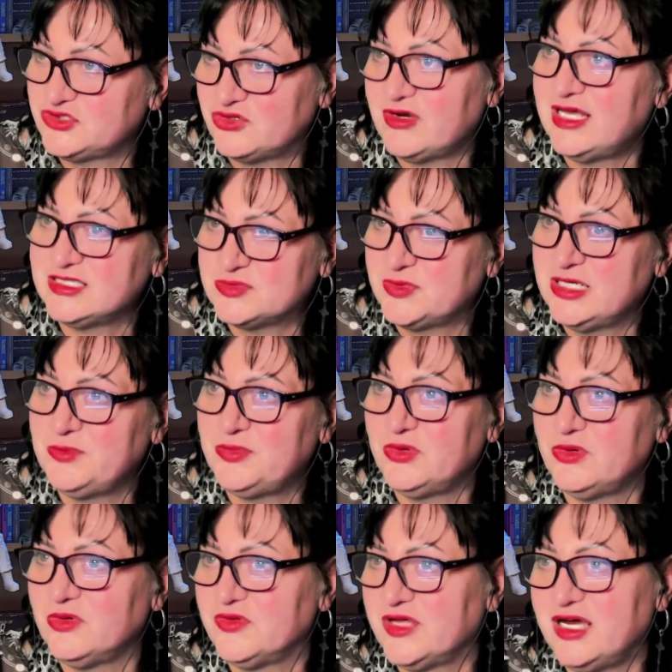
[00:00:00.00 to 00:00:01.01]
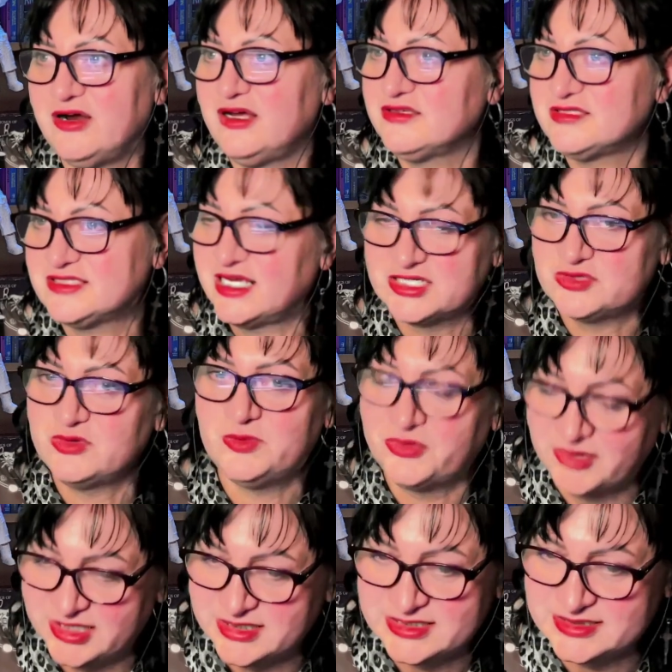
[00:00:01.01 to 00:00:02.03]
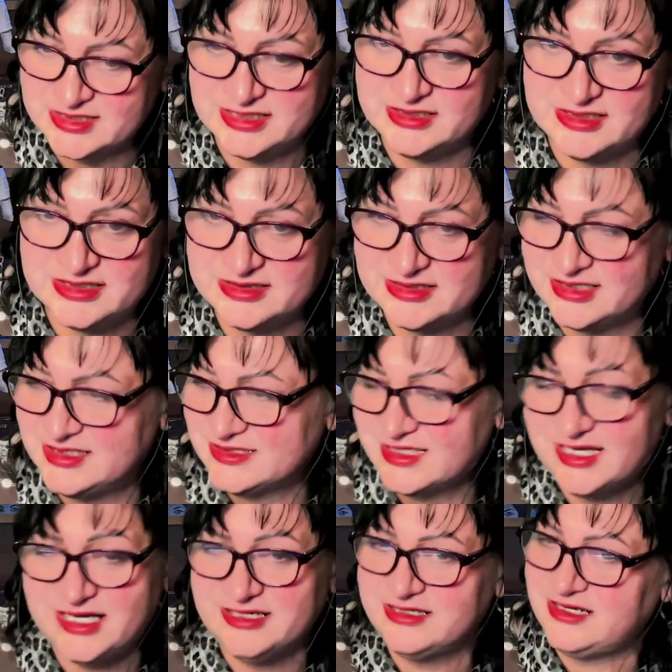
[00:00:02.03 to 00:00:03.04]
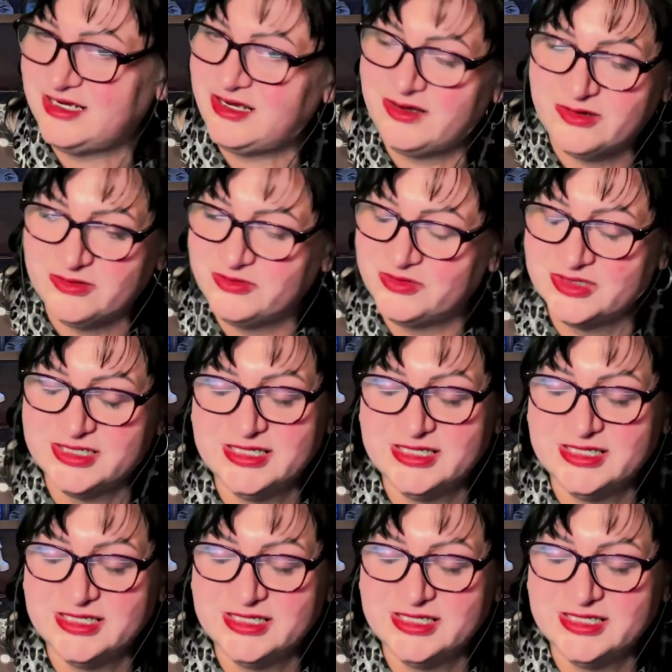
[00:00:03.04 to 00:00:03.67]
trans people that are sexual predators, and it's like, no,